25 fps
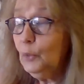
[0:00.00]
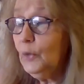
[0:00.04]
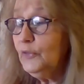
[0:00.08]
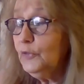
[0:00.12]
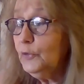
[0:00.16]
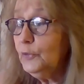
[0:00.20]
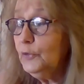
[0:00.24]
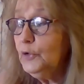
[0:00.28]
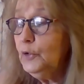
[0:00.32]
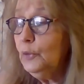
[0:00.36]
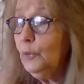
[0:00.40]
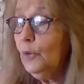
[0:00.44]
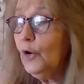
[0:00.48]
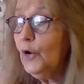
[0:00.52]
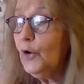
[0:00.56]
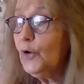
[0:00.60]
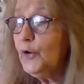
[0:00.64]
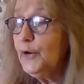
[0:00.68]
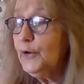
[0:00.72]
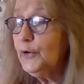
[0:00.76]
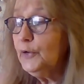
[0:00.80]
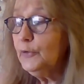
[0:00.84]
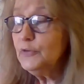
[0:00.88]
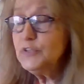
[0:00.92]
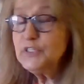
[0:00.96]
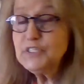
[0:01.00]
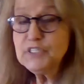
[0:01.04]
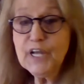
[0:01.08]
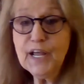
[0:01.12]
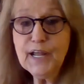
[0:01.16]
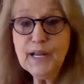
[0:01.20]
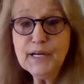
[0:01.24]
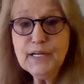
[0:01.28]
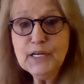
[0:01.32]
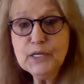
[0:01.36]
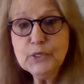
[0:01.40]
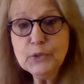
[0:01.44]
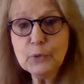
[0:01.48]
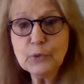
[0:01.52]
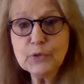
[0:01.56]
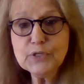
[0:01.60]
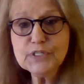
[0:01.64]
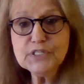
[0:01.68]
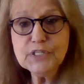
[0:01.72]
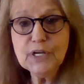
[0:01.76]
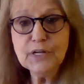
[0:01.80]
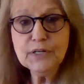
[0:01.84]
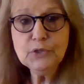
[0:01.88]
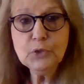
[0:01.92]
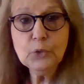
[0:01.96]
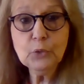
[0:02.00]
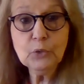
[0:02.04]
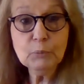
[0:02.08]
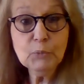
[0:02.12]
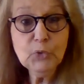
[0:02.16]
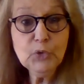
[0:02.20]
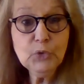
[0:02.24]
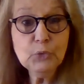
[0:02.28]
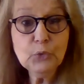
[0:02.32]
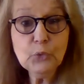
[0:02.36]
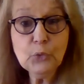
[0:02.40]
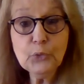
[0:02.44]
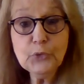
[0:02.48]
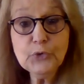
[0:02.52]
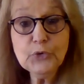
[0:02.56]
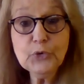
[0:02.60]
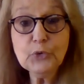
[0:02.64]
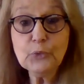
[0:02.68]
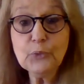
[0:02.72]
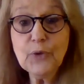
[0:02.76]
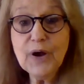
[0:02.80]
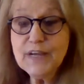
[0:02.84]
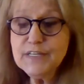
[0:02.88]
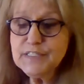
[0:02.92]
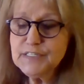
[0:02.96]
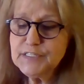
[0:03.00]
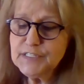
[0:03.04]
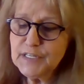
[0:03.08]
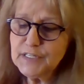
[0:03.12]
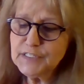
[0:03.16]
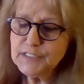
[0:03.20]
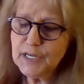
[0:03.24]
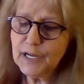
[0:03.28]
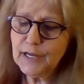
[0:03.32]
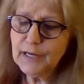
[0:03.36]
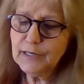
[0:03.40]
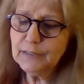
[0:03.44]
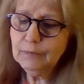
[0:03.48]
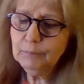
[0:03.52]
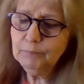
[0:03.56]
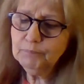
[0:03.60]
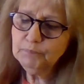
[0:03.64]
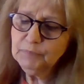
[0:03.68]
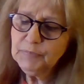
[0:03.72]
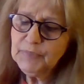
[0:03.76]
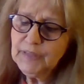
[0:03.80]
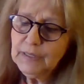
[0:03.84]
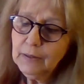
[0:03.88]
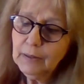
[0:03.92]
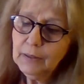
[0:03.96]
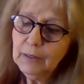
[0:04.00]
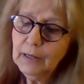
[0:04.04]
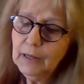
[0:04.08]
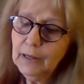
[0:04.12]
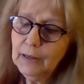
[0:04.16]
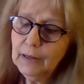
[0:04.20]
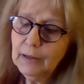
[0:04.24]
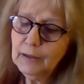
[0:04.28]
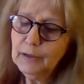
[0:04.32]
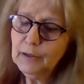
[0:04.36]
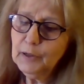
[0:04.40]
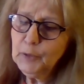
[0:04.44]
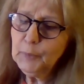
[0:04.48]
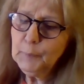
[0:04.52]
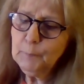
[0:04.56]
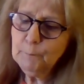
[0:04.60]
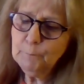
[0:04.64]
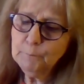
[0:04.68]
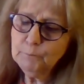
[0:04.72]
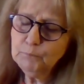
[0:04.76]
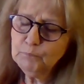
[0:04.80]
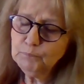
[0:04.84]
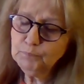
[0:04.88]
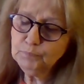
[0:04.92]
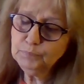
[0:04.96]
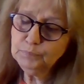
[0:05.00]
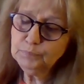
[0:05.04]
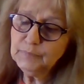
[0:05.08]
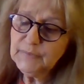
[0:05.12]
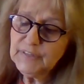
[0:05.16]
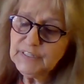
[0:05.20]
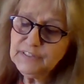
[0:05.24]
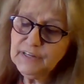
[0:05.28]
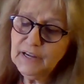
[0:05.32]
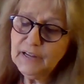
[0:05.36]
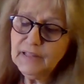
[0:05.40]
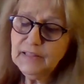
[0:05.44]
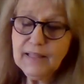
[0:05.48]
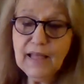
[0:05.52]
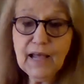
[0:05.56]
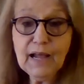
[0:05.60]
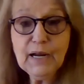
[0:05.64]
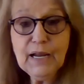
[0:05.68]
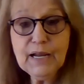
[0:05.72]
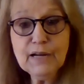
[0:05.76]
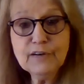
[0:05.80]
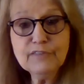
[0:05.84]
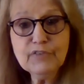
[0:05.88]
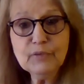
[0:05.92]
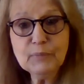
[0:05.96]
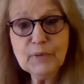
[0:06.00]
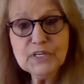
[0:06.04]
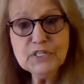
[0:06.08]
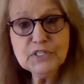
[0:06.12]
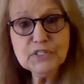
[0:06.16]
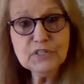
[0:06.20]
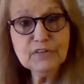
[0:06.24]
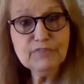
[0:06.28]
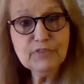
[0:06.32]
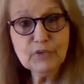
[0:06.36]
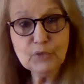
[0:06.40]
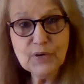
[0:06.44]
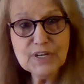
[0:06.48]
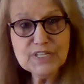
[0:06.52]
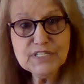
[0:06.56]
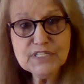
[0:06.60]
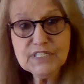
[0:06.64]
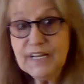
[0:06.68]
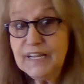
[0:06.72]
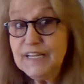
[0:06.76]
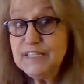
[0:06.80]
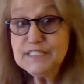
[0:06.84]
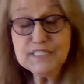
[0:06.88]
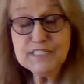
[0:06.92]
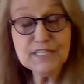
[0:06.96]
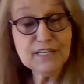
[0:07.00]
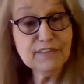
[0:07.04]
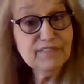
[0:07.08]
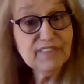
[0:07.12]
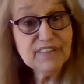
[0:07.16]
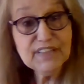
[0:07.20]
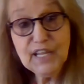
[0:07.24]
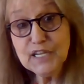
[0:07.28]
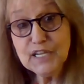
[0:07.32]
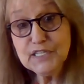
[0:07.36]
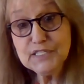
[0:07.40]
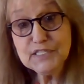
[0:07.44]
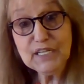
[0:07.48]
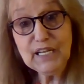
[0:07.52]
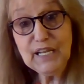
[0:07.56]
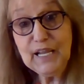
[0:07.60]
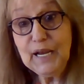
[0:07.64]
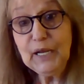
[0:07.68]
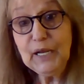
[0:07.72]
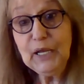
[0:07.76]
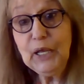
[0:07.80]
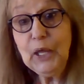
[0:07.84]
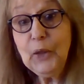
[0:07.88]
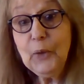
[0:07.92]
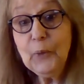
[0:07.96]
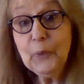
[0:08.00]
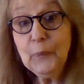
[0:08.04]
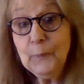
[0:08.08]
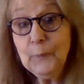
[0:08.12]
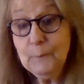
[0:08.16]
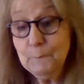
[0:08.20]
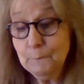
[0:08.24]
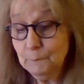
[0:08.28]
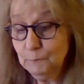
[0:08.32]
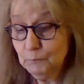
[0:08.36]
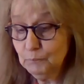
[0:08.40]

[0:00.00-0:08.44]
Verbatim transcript: Whether you are an earth sign in your sun, your moon, or your rising sign, um, take that information if it resonates, and if it doesn't, let it go